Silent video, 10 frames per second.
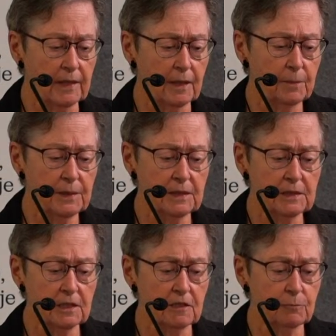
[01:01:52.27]
by companies
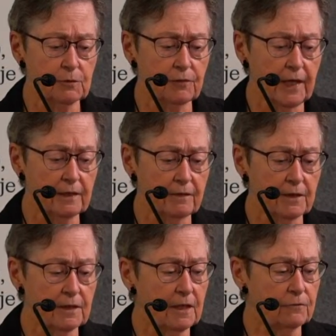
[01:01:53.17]
that have provided
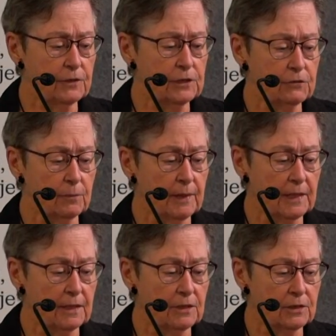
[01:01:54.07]
their coverage for
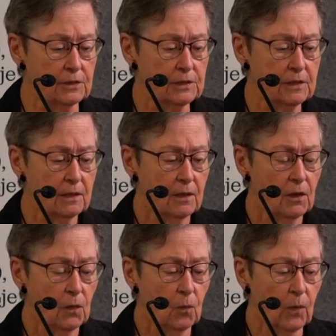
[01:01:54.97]
many years.
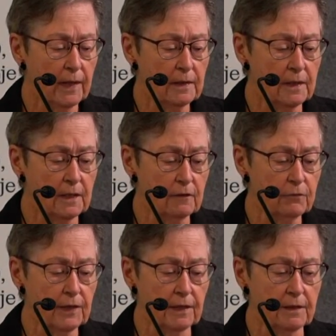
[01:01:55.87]
When and
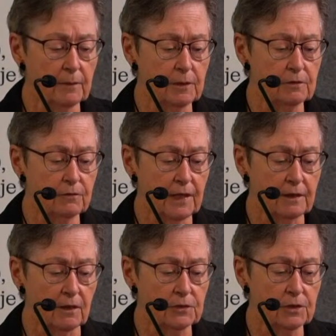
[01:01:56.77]
if they are able to
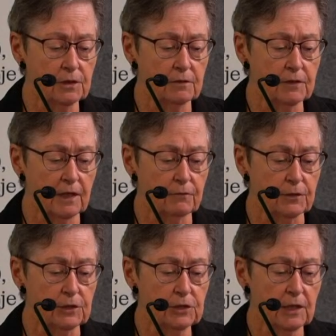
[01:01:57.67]
find alternative
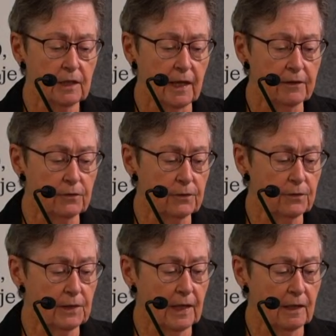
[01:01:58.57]
coverage, either through
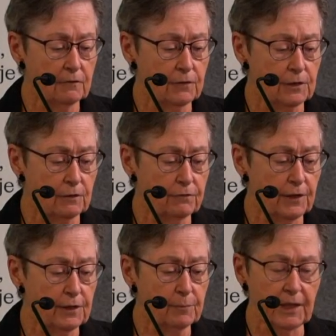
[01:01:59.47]
the California
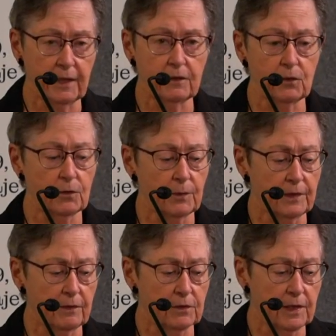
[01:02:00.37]
FAIR Plan or
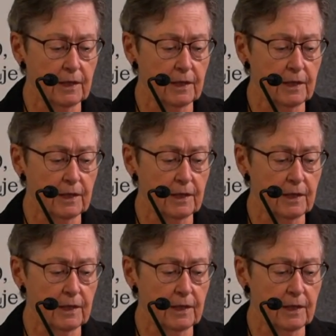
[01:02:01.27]
with other